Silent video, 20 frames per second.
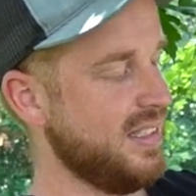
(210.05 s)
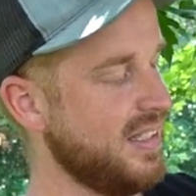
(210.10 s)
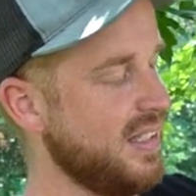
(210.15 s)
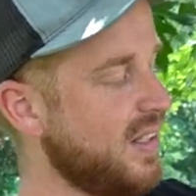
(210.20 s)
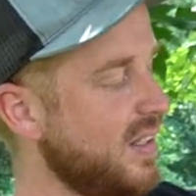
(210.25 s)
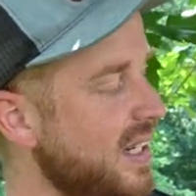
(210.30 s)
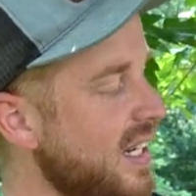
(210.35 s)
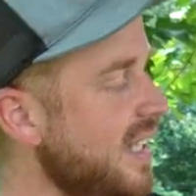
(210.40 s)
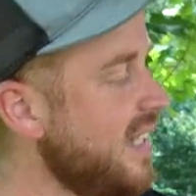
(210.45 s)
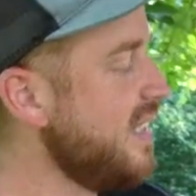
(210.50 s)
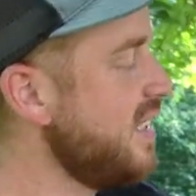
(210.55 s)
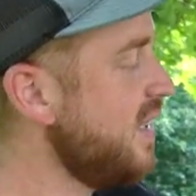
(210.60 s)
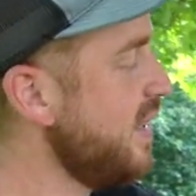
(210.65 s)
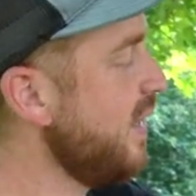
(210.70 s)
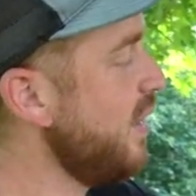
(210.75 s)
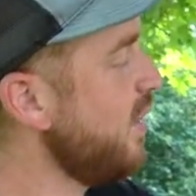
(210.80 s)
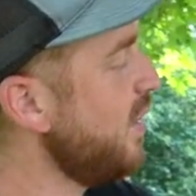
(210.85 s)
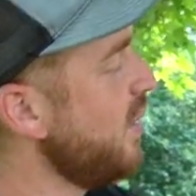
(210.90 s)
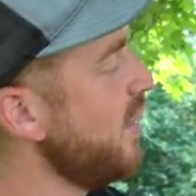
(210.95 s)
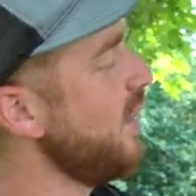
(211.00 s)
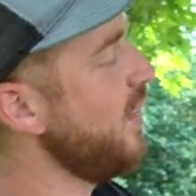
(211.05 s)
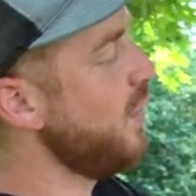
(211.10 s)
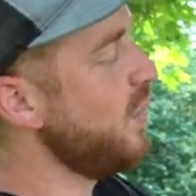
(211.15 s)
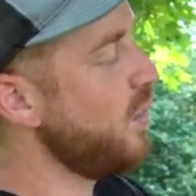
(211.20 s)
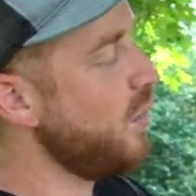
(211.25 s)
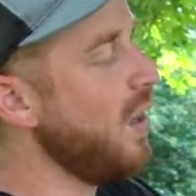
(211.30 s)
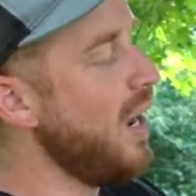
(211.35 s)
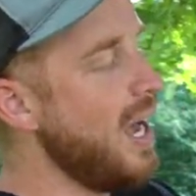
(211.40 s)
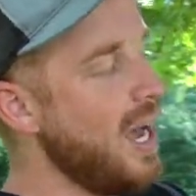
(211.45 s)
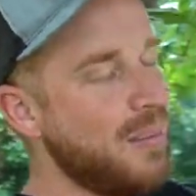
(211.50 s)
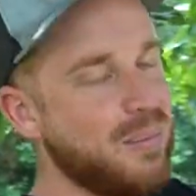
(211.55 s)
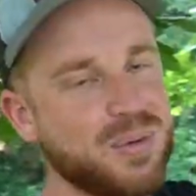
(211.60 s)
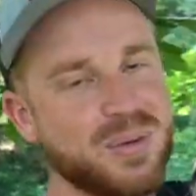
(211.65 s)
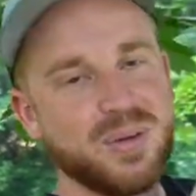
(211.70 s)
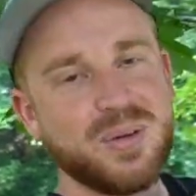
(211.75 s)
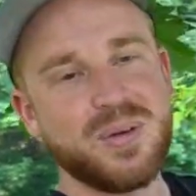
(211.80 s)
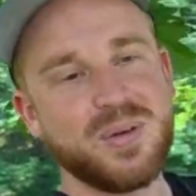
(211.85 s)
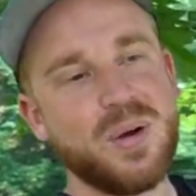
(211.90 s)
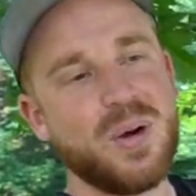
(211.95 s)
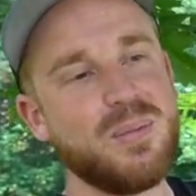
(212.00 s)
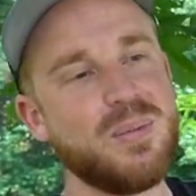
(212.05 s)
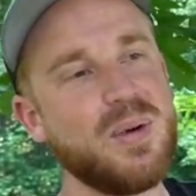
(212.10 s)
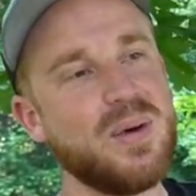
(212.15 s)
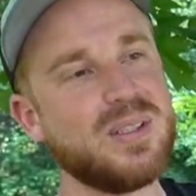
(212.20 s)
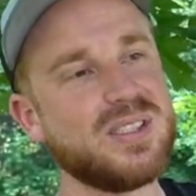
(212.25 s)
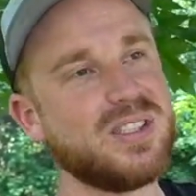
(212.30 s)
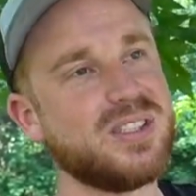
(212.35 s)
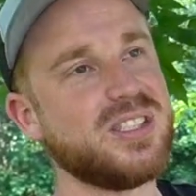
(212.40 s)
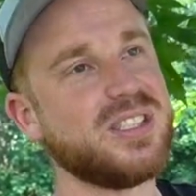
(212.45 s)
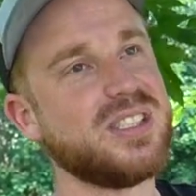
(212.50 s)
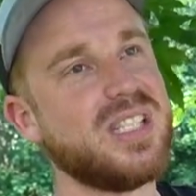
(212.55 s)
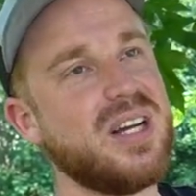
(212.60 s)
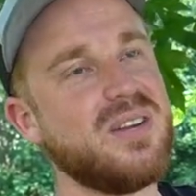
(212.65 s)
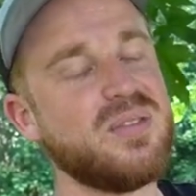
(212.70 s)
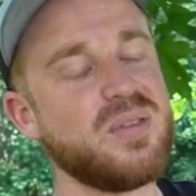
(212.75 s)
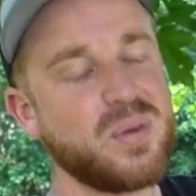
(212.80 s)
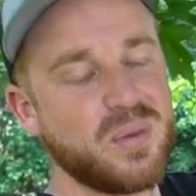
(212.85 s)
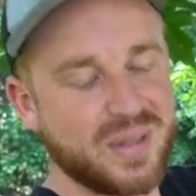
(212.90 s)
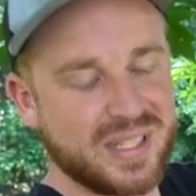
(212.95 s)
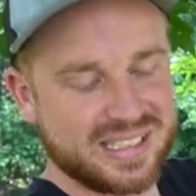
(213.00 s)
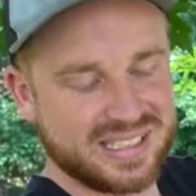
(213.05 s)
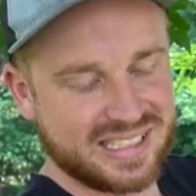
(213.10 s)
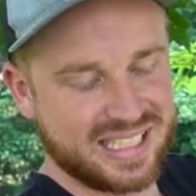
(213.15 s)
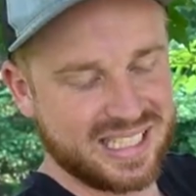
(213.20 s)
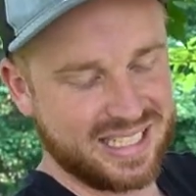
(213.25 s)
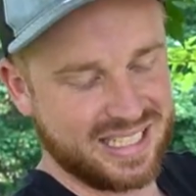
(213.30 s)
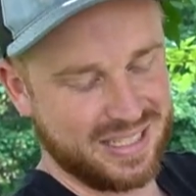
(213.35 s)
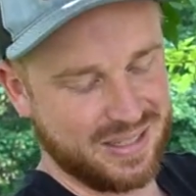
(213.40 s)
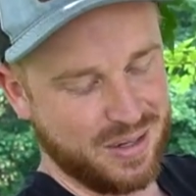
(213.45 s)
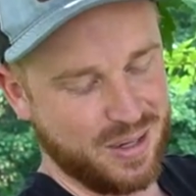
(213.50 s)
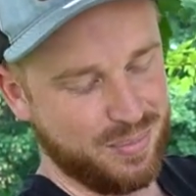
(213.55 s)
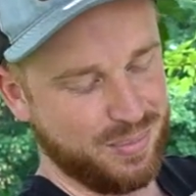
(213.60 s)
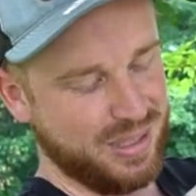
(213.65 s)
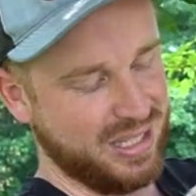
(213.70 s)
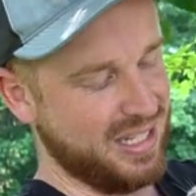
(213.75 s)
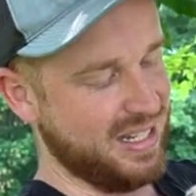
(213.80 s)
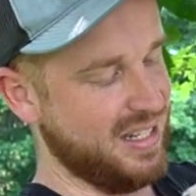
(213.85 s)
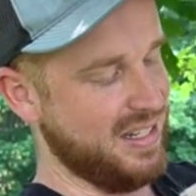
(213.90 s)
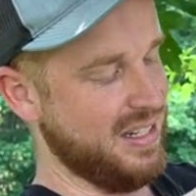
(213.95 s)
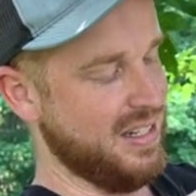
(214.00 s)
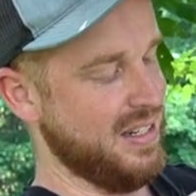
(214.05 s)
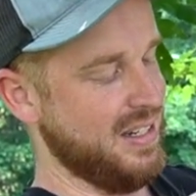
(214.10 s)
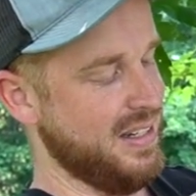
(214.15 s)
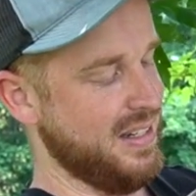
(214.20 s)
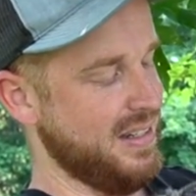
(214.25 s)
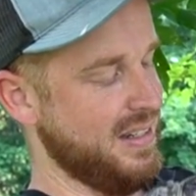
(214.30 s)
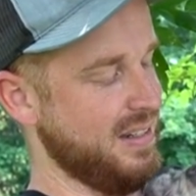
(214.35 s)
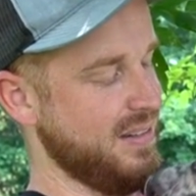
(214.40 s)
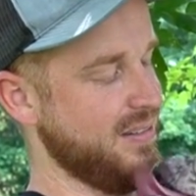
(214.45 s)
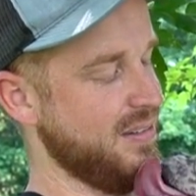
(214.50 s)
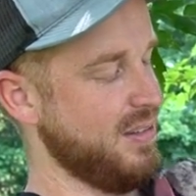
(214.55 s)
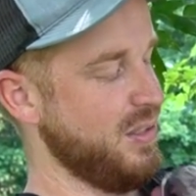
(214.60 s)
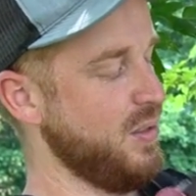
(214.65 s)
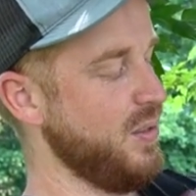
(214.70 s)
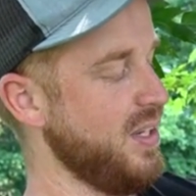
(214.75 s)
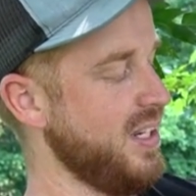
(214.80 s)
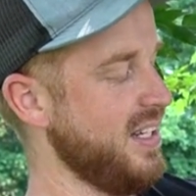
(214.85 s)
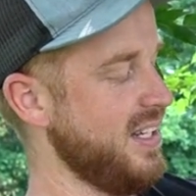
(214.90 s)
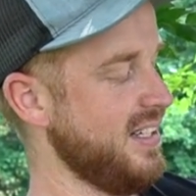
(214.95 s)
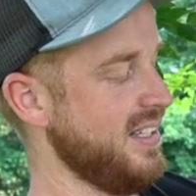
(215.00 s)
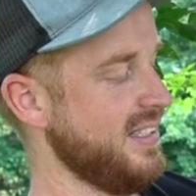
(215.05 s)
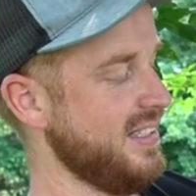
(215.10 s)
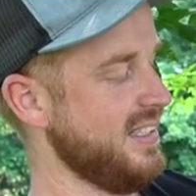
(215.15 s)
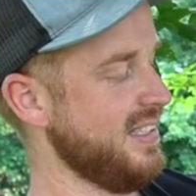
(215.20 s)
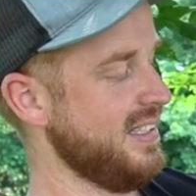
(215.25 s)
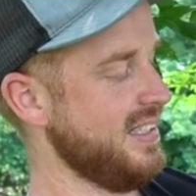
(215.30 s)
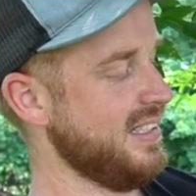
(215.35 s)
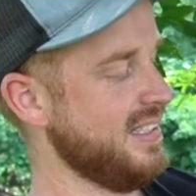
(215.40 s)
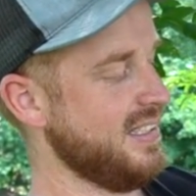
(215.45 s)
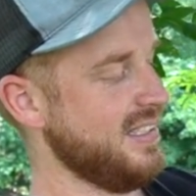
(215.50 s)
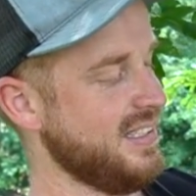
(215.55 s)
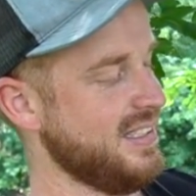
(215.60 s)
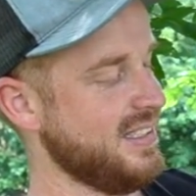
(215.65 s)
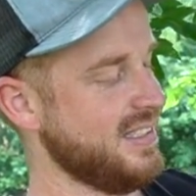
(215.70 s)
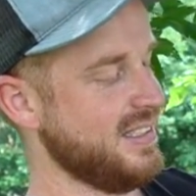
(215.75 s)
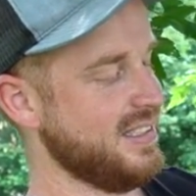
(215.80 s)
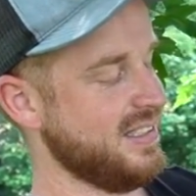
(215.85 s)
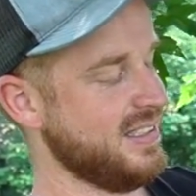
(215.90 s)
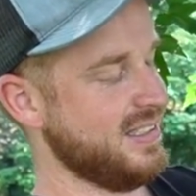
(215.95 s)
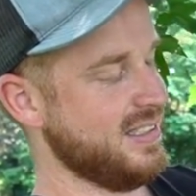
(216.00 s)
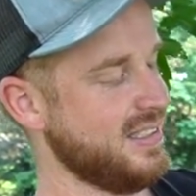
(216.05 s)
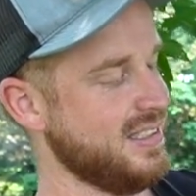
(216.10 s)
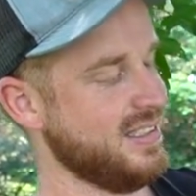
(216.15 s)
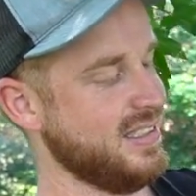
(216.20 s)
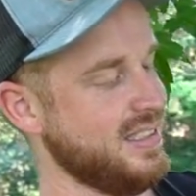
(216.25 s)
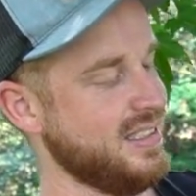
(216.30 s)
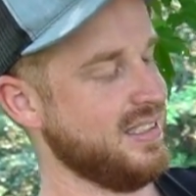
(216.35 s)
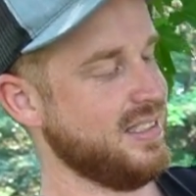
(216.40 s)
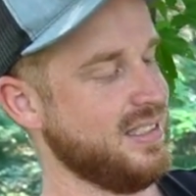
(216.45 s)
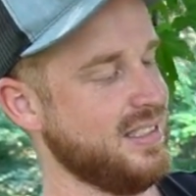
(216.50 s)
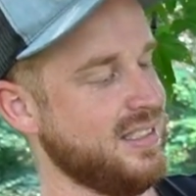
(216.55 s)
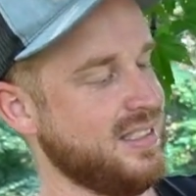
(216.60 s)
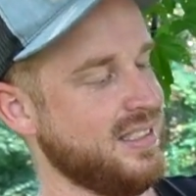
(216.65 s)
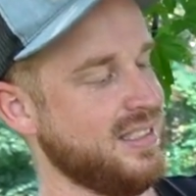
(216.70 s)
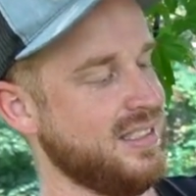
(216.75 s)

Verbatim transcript: They're getting, they're, they're cropped almost. They're just not fully standing up yet. Do it again. Hey, Baxter.